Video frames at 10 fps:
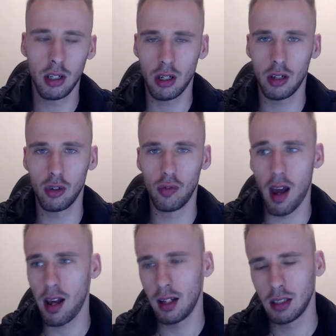and all that,
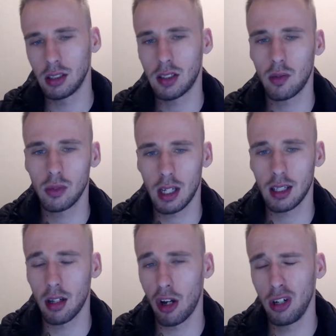and someone says
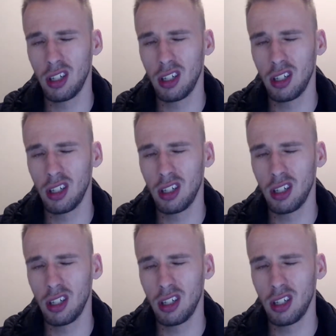hello,